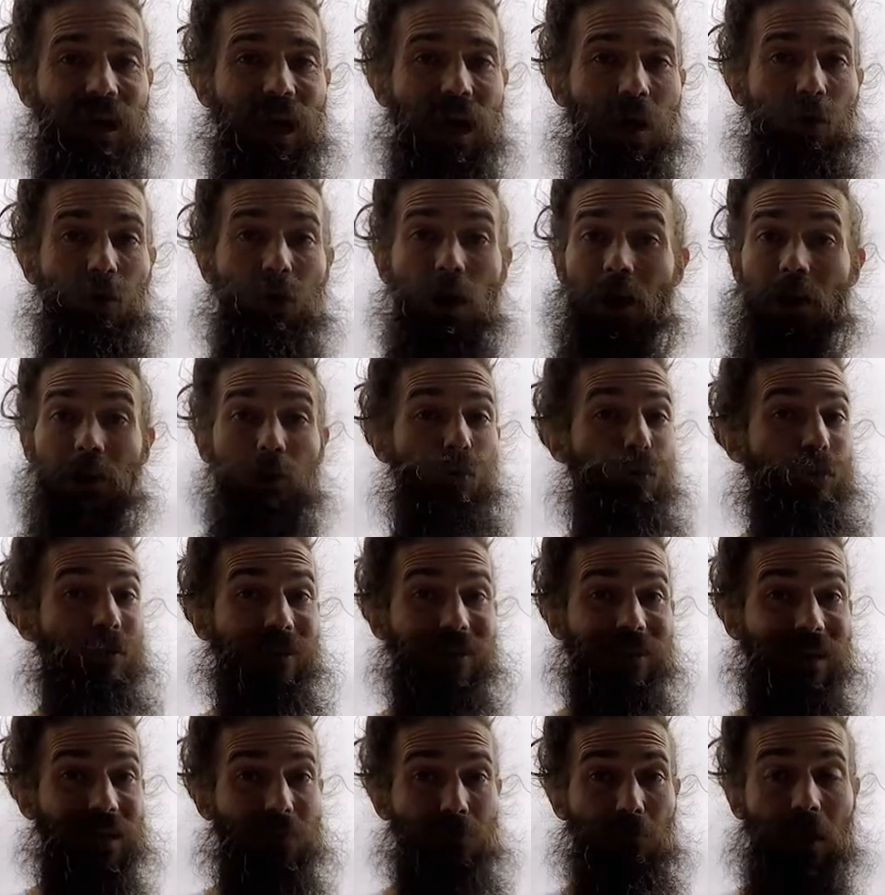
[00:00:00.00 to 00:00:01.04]
I, I don't want
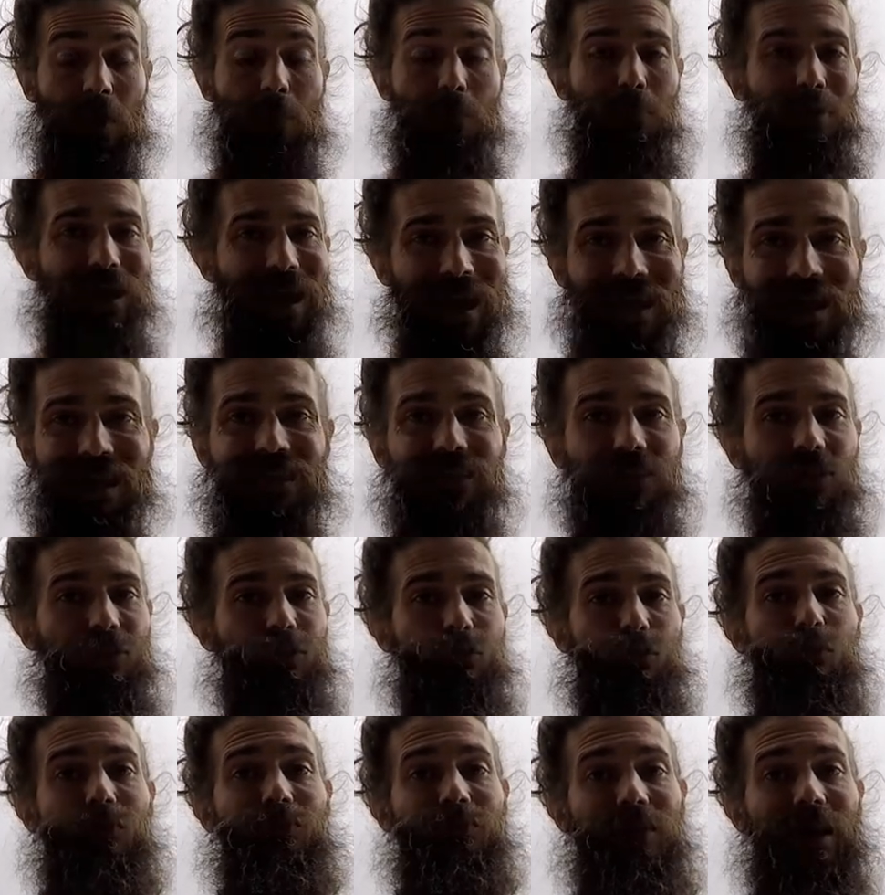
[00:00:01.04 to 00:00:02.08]
to get my pace
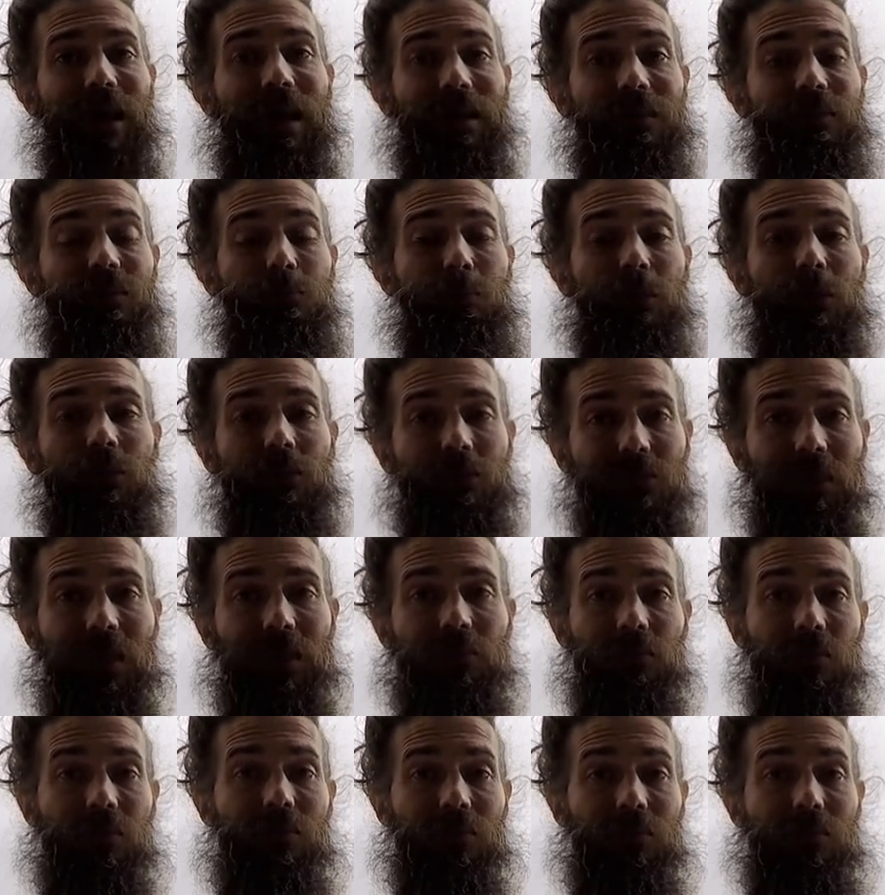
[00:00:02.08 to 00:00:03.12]
too fast because
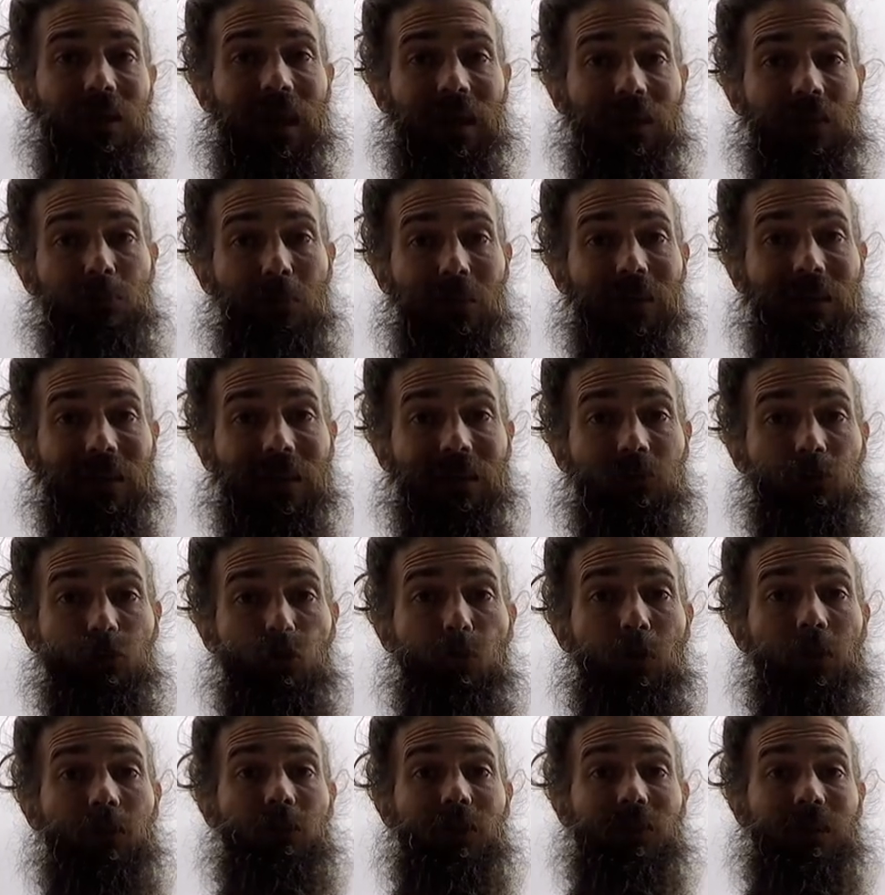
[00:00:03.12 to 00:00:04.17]
that's going to tax my legs too
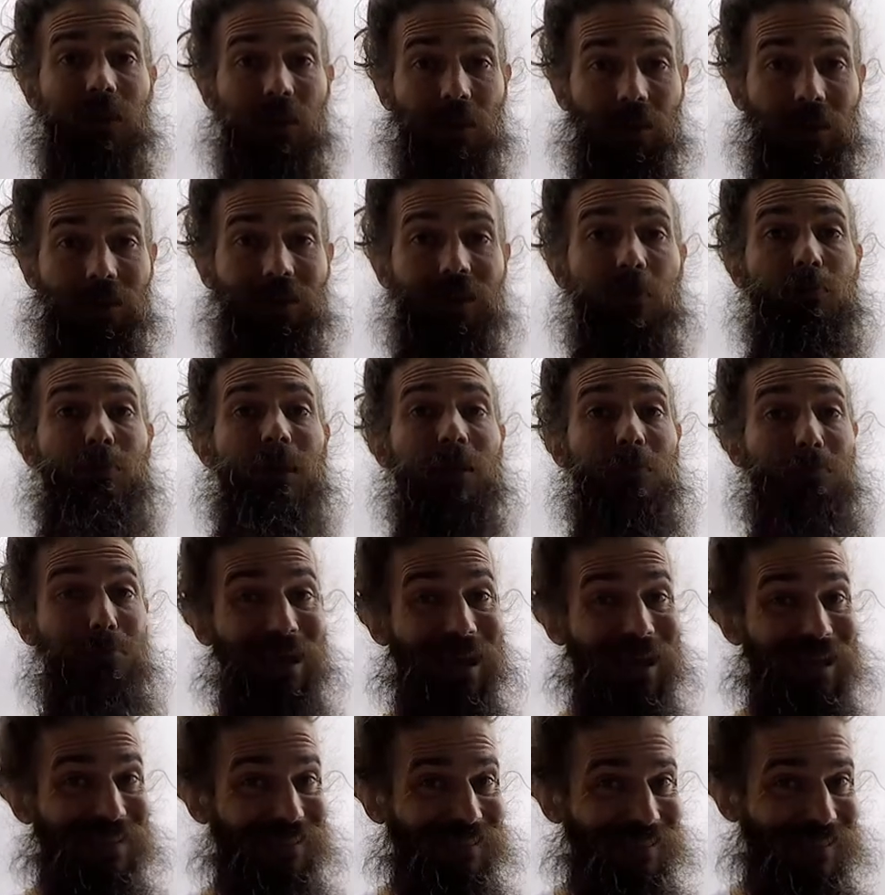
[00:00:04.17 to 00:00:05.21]
much. I got to keep that
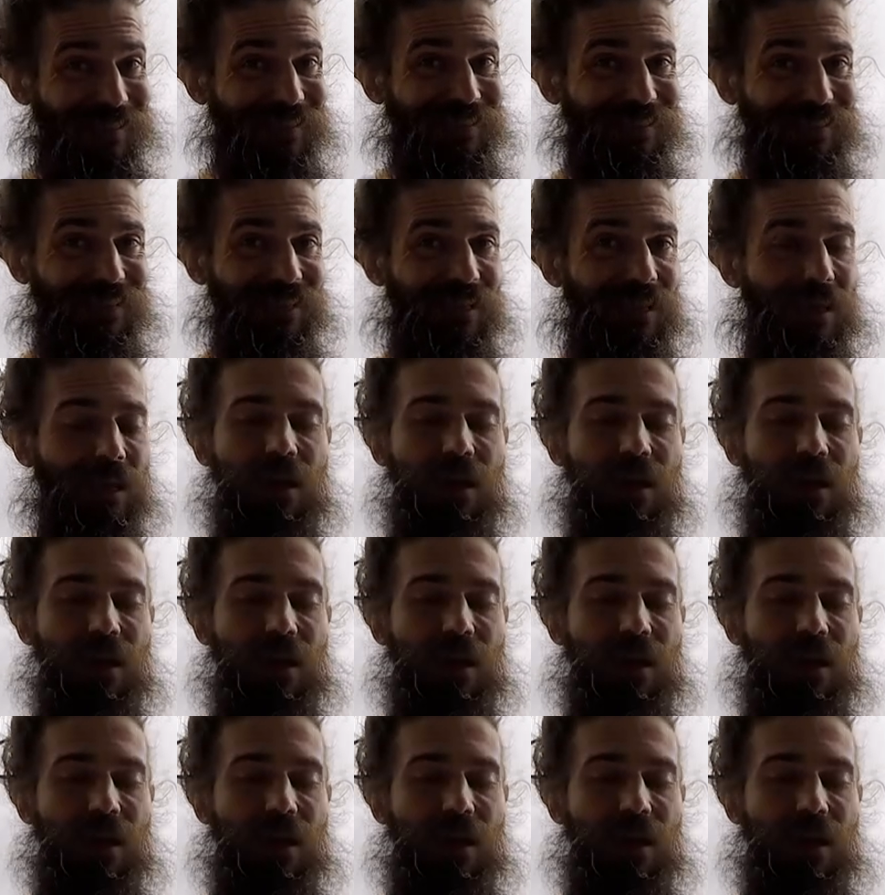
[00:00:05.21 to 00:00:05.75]
pace easy.